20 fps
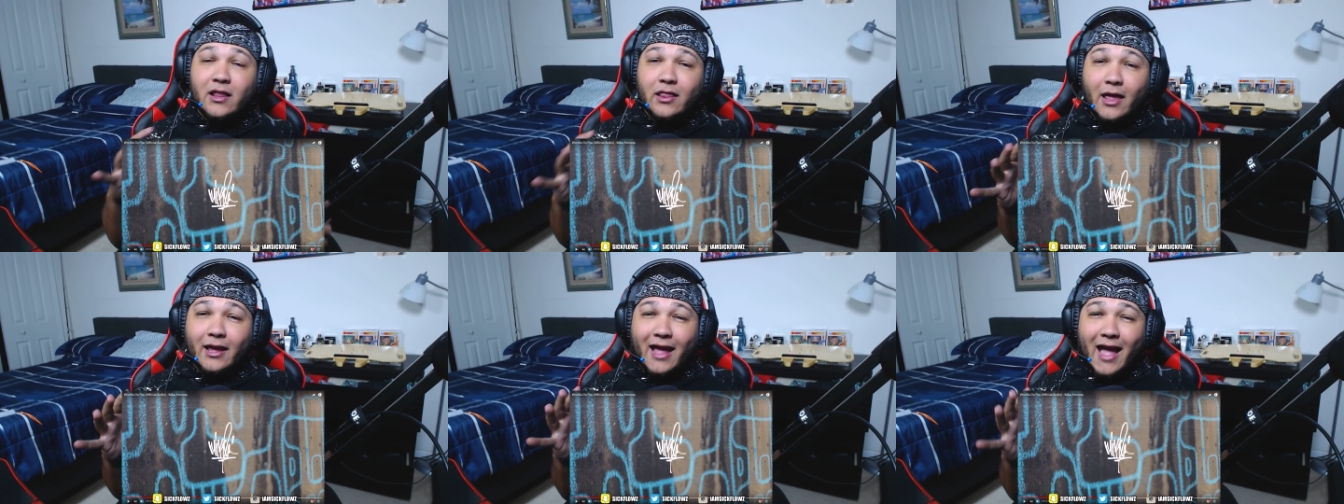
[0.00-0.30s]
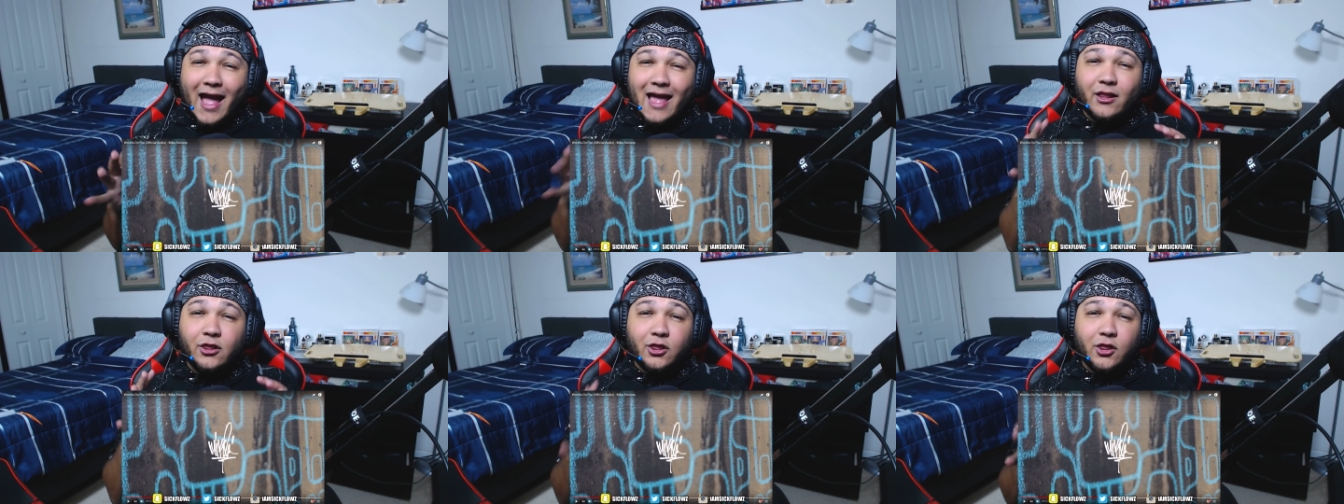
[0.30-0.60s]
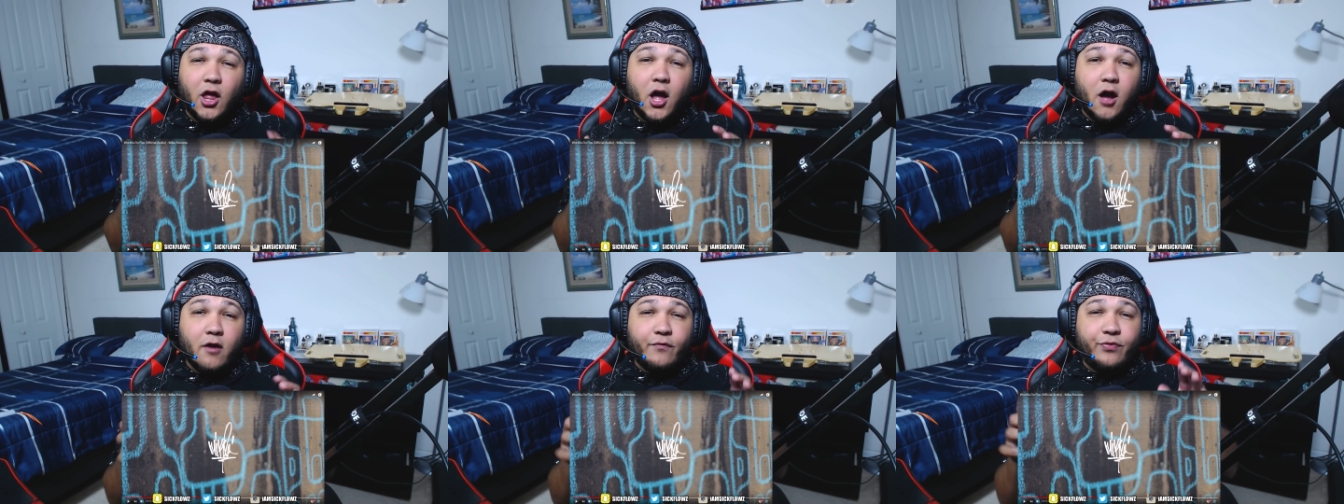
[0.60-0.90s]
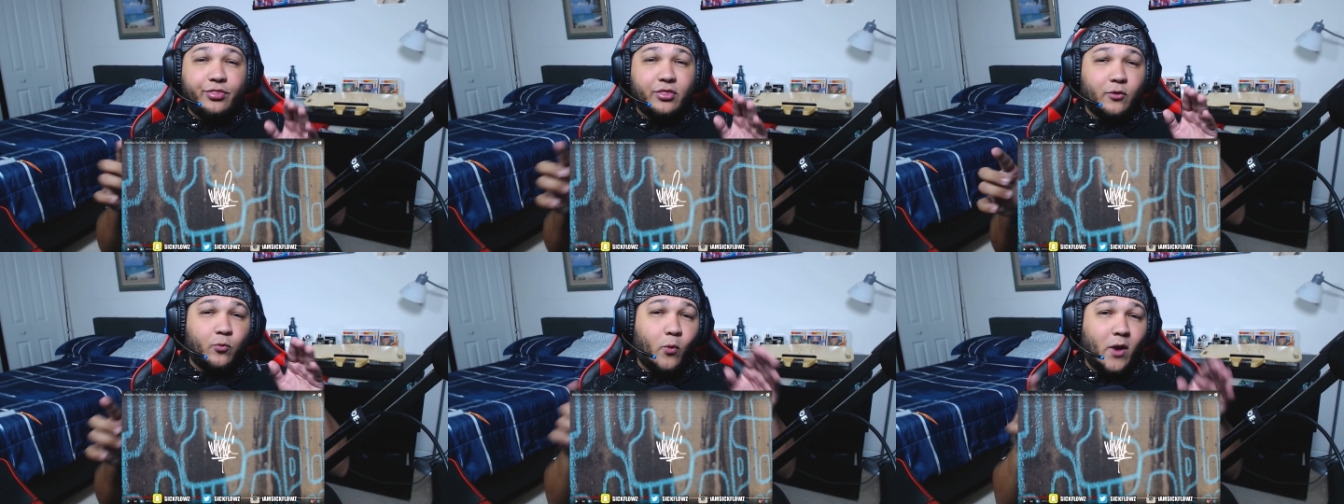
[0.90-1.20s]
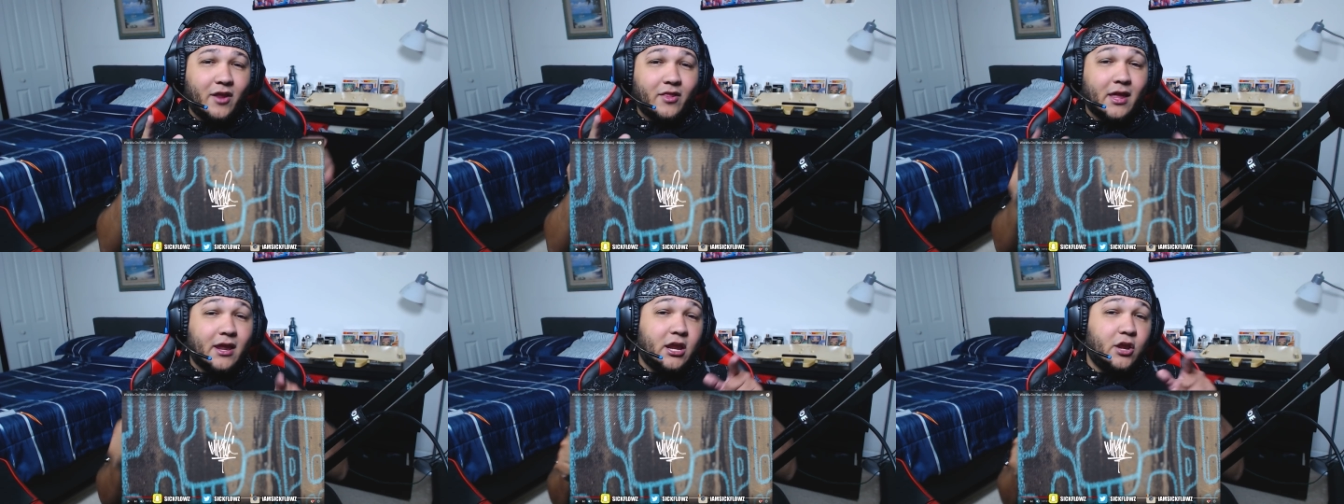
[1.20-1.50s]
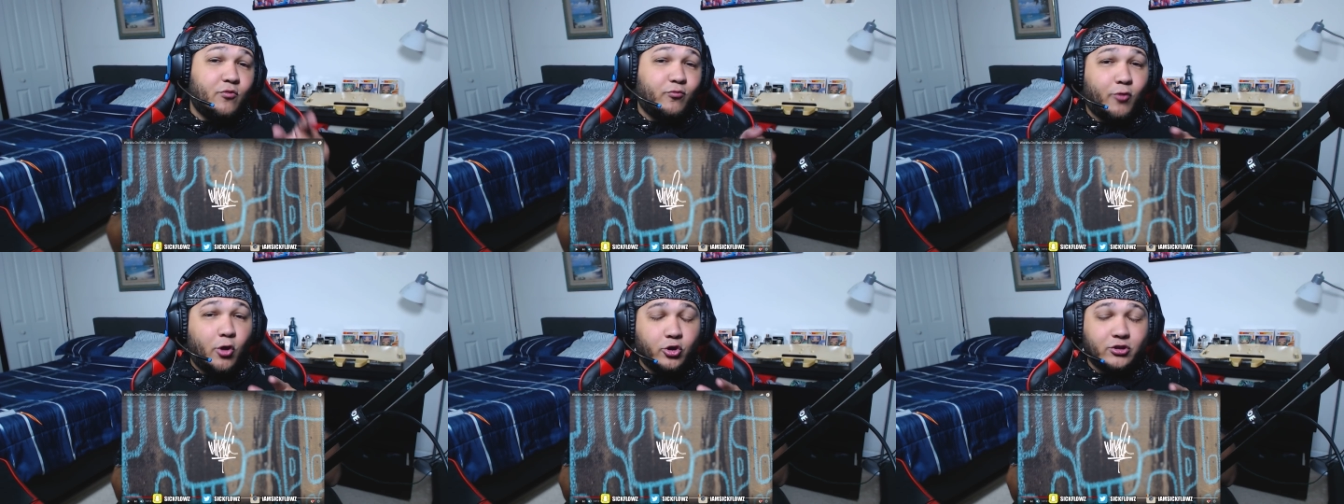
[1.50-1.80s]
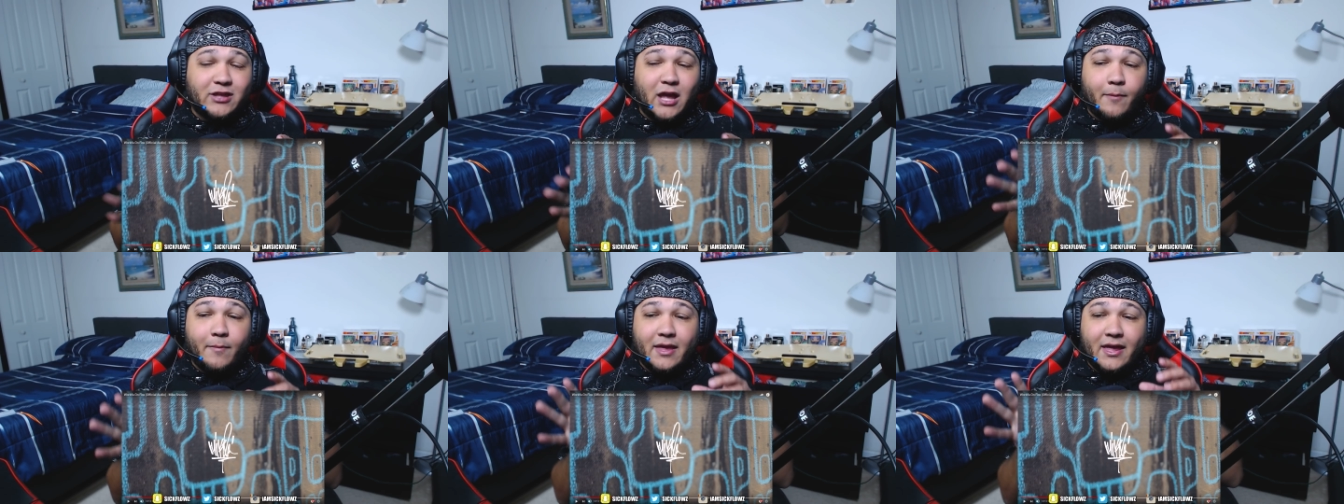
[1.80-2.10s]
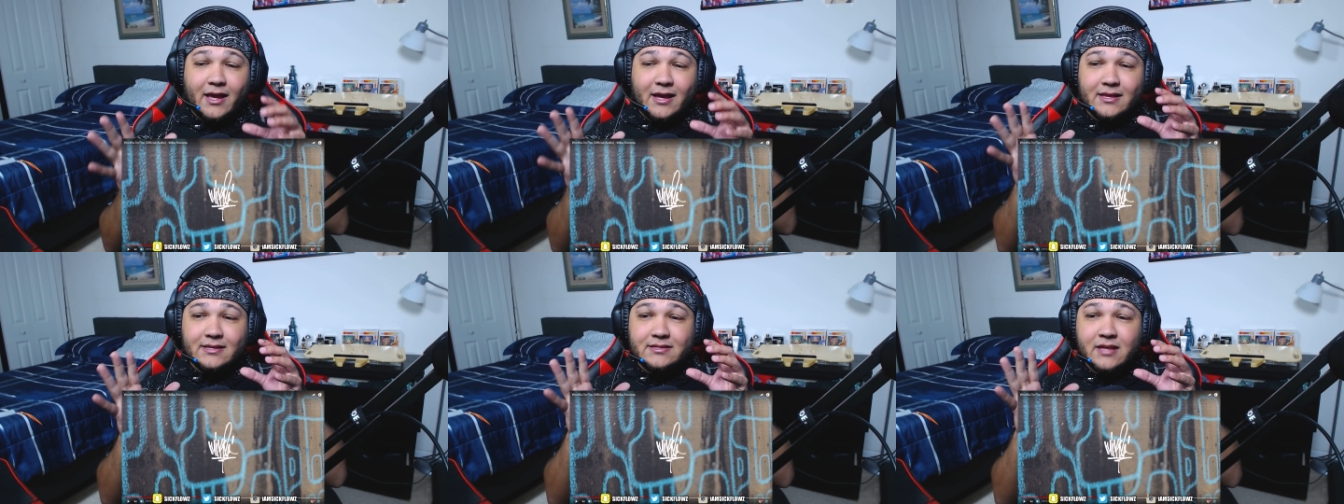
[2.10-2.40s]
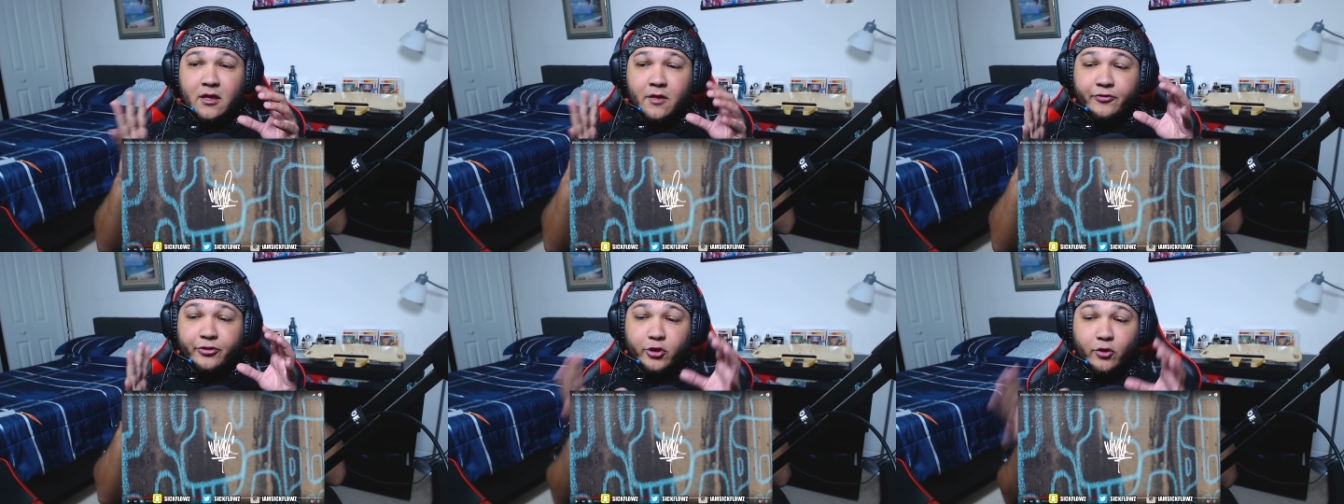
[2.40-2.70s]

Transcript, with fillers: Like, I love the way that he wrote that because